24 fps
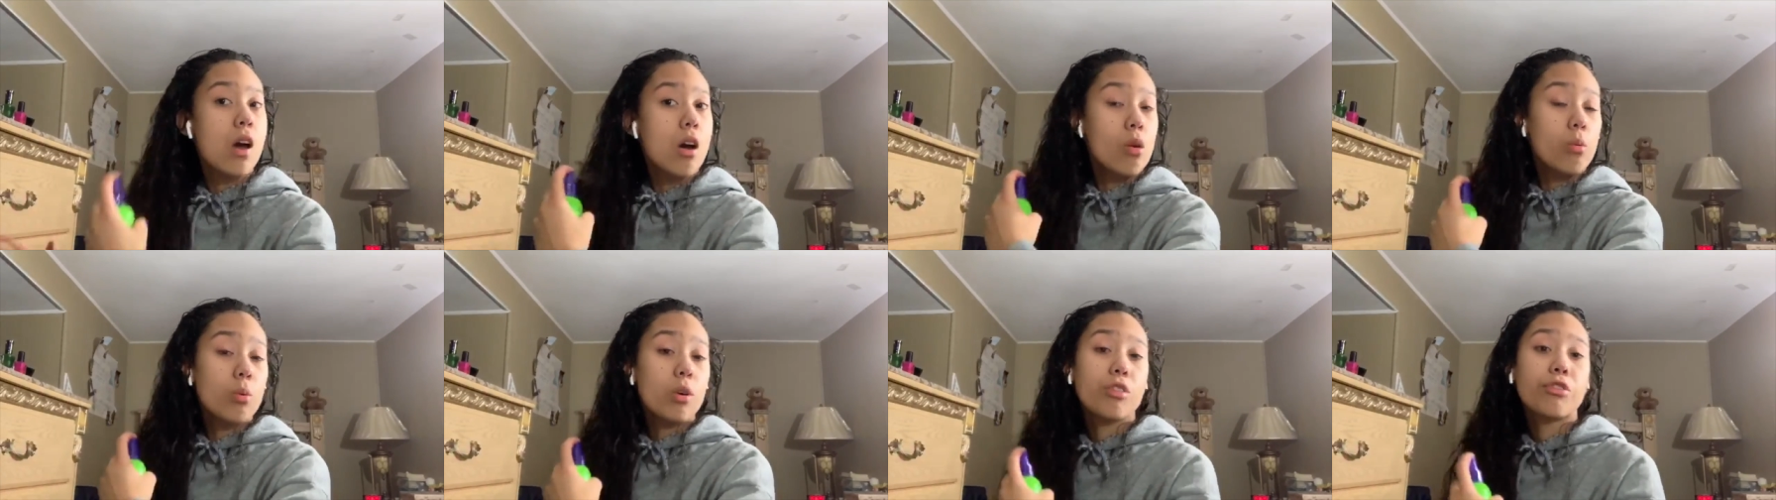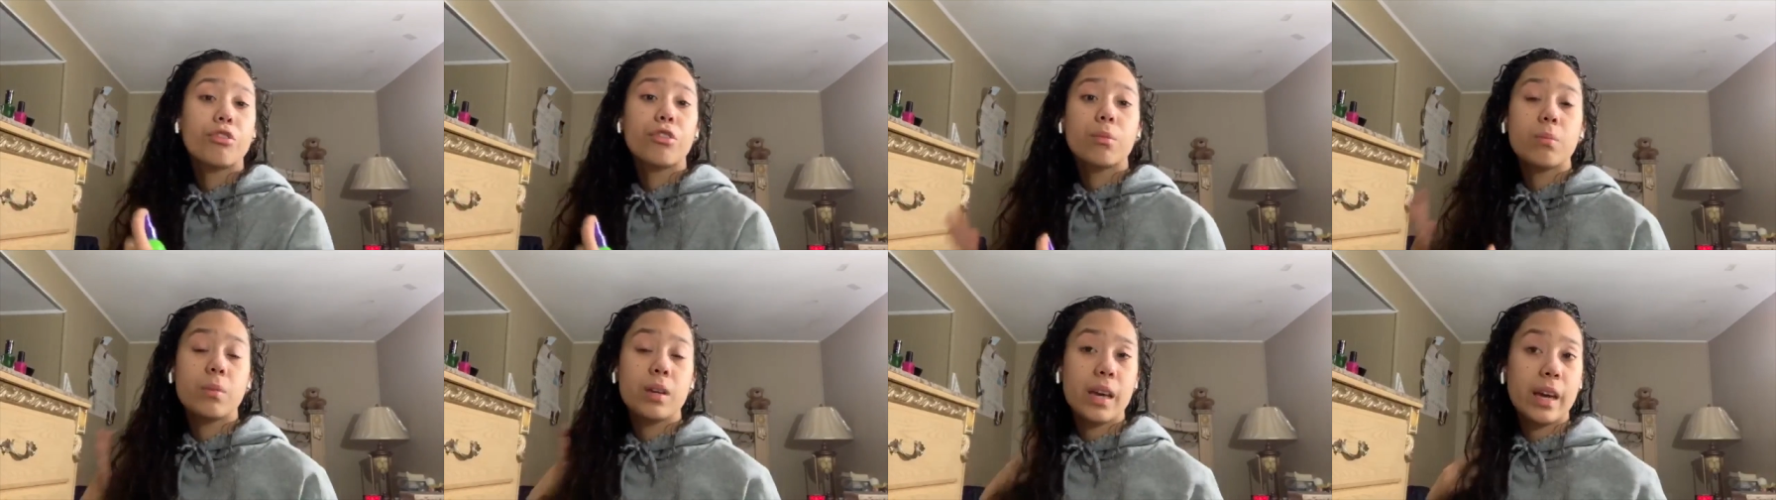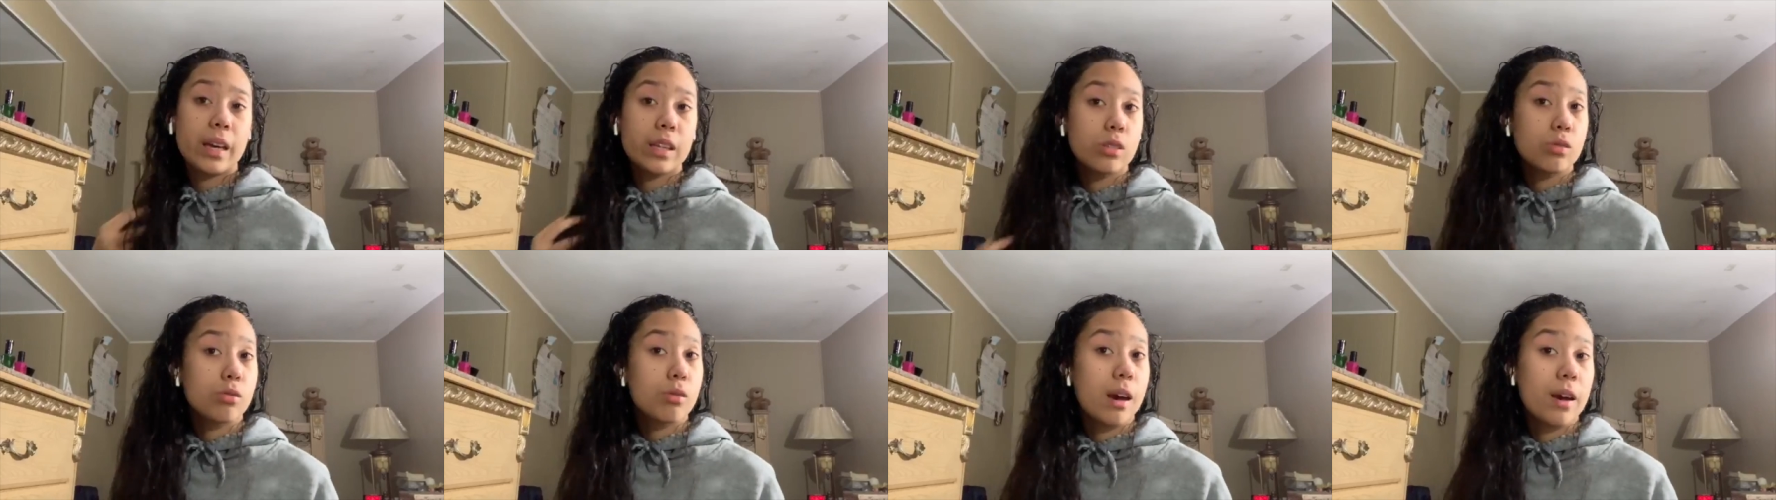well, for me,
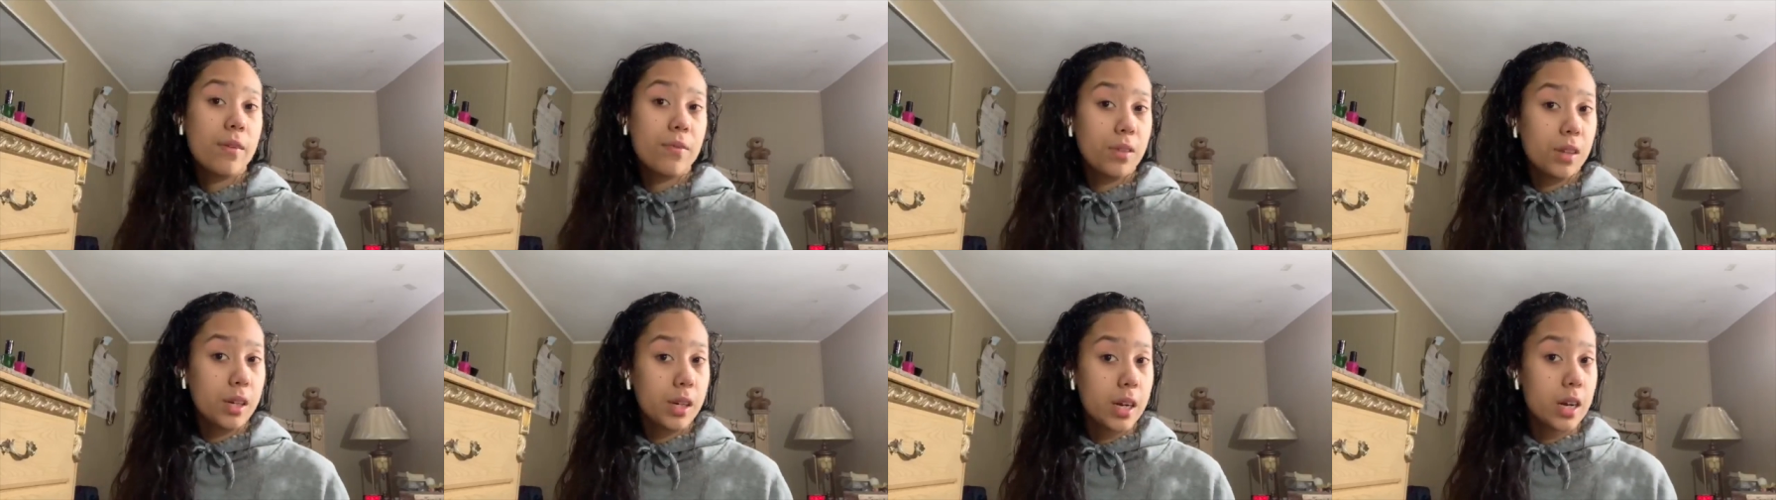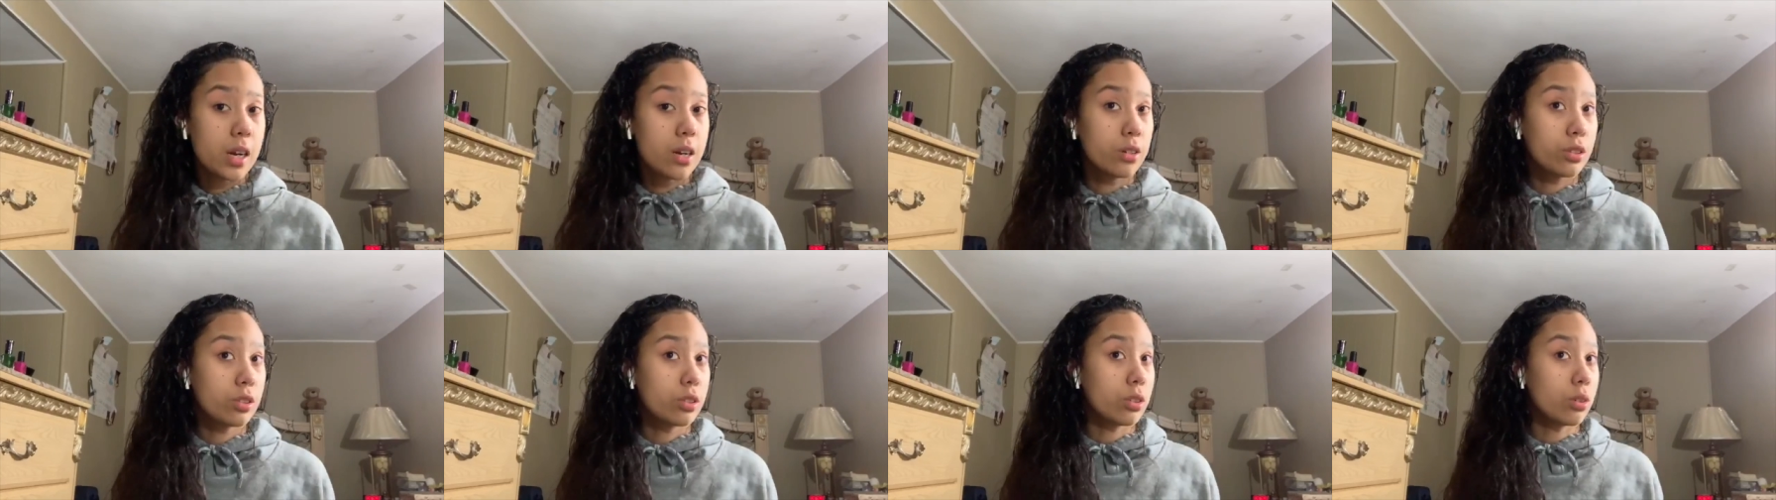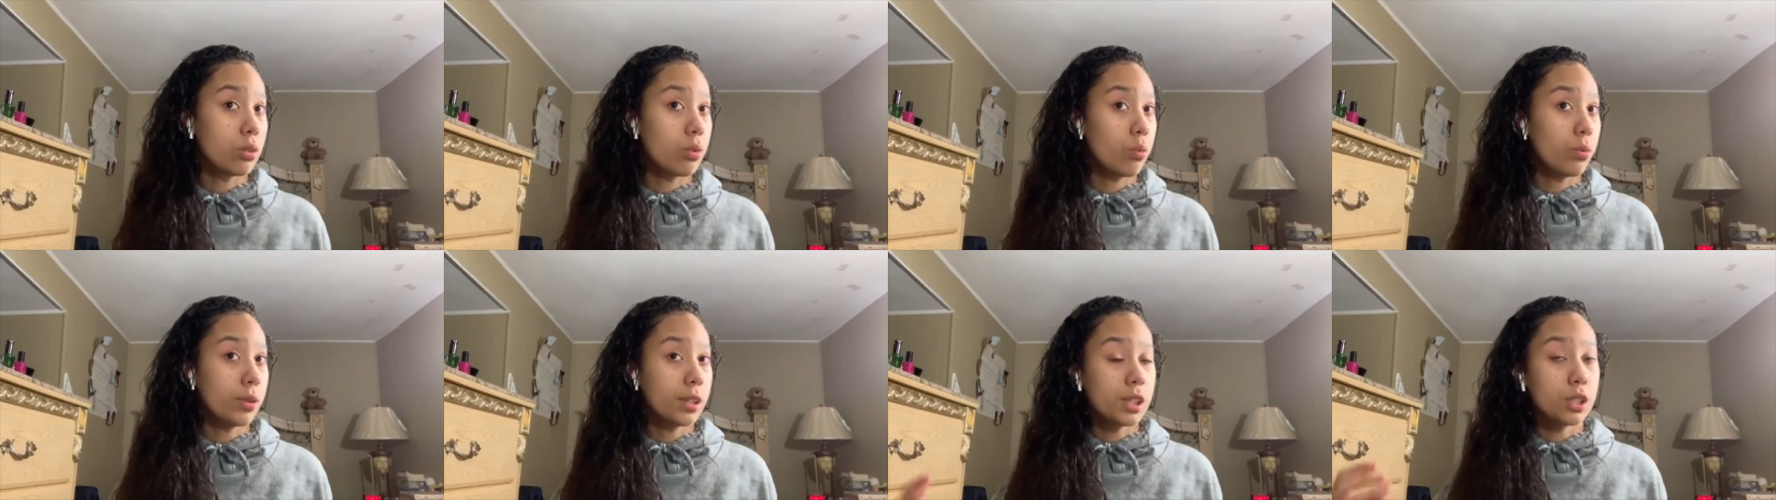I do have thick hair,
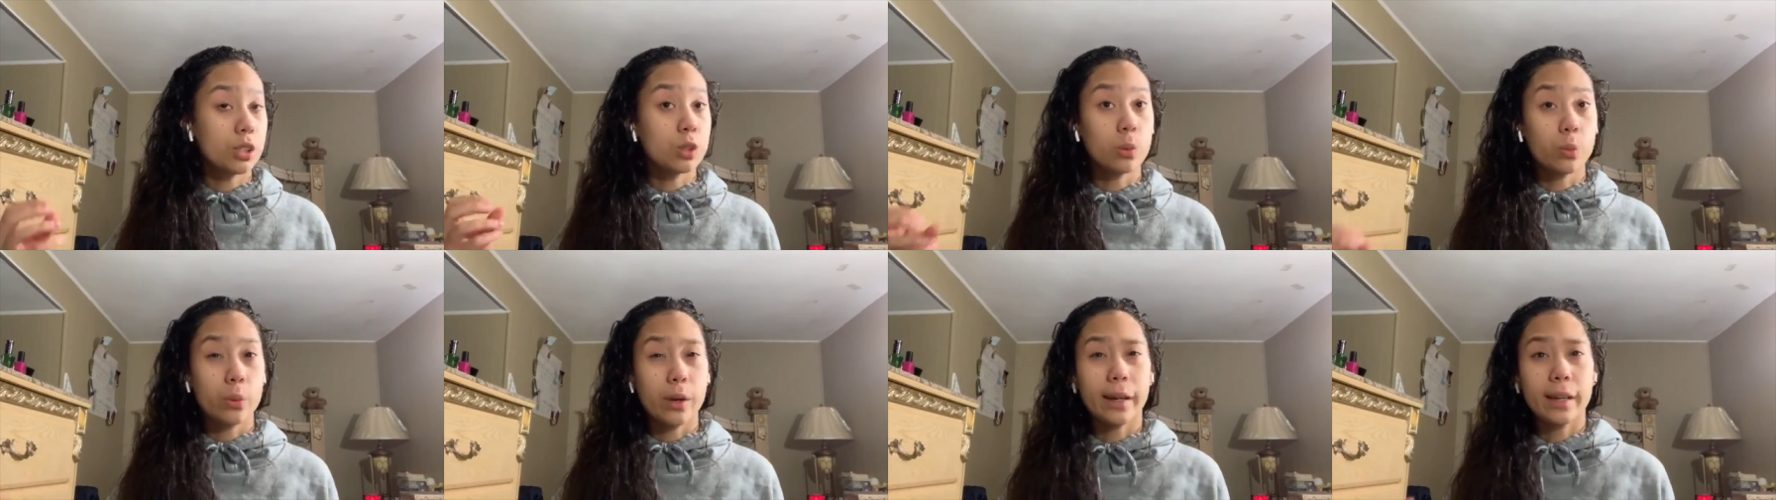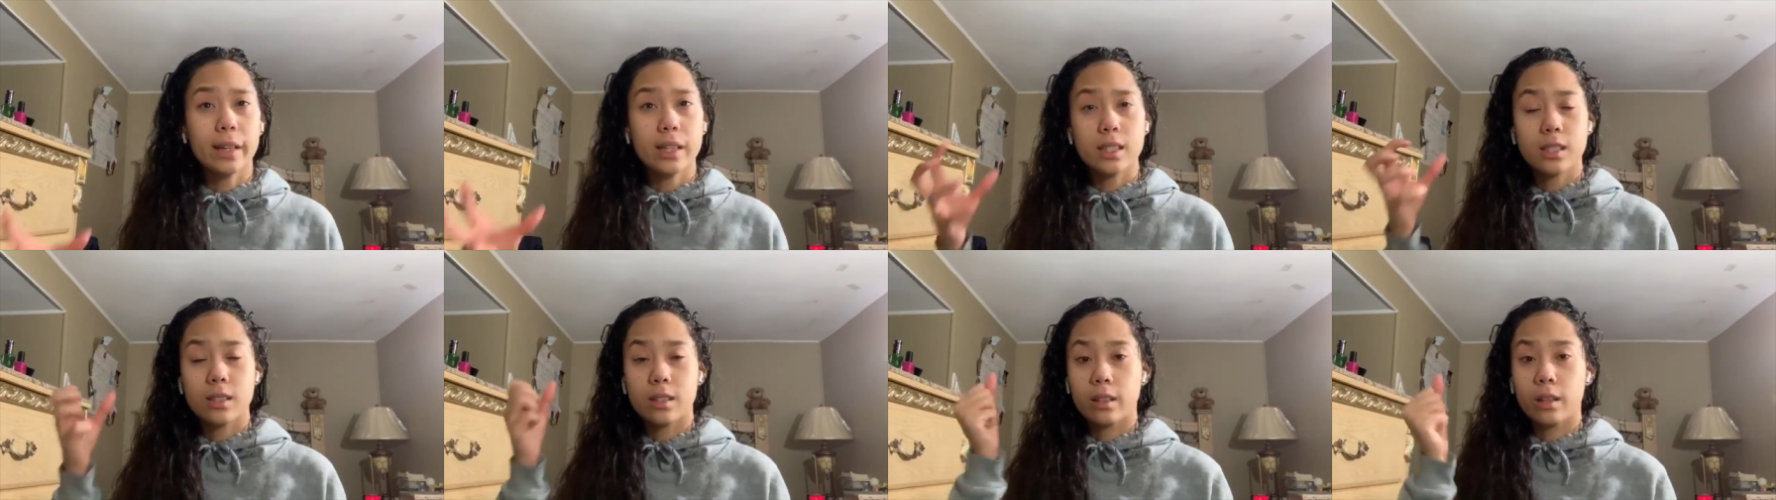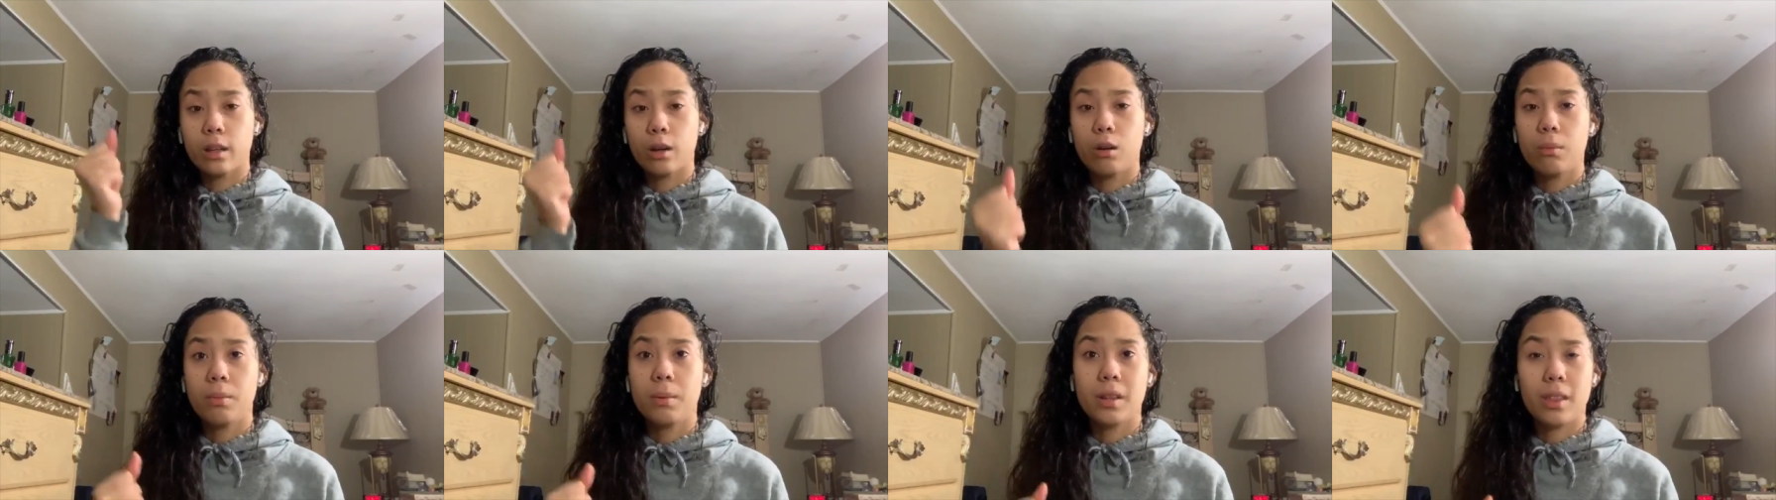so when it's wet it's a
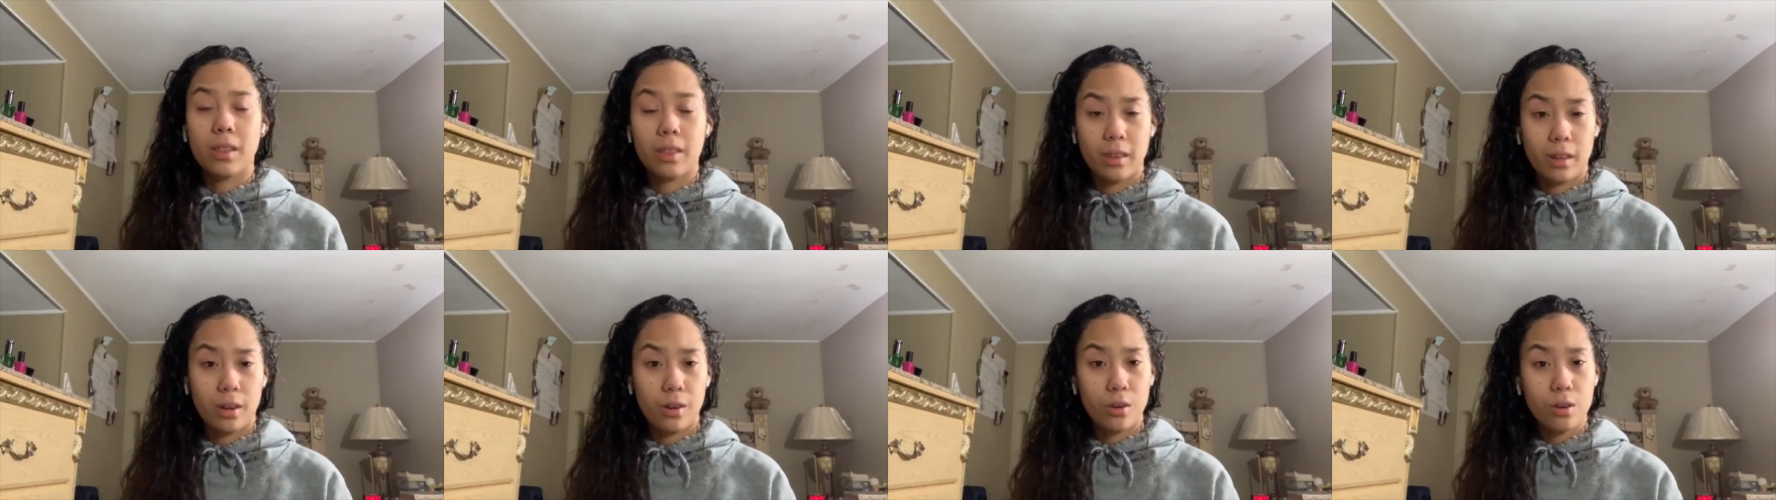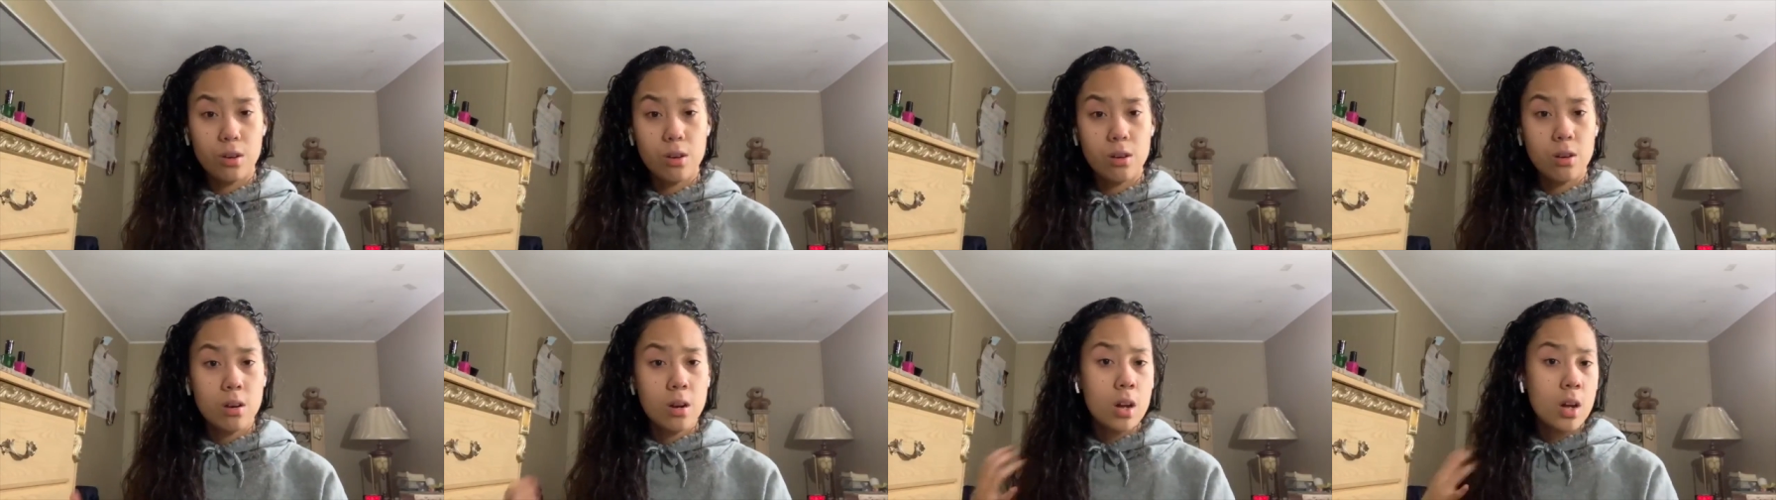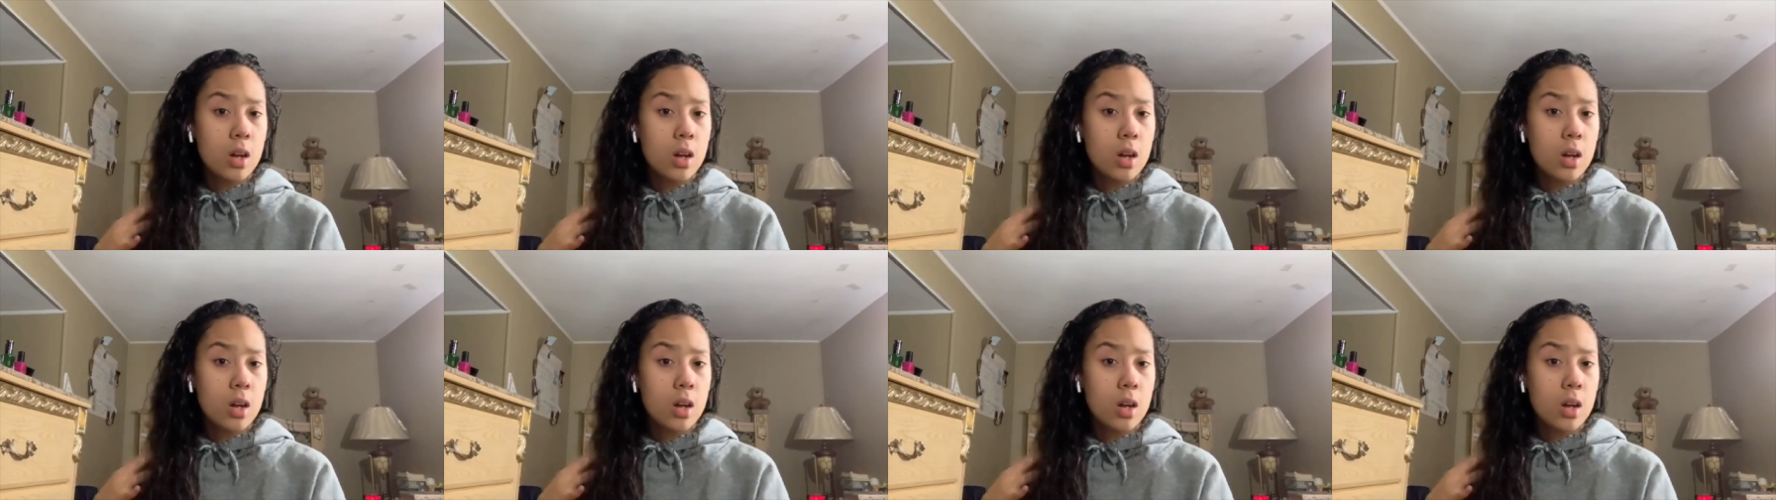little bit thinner,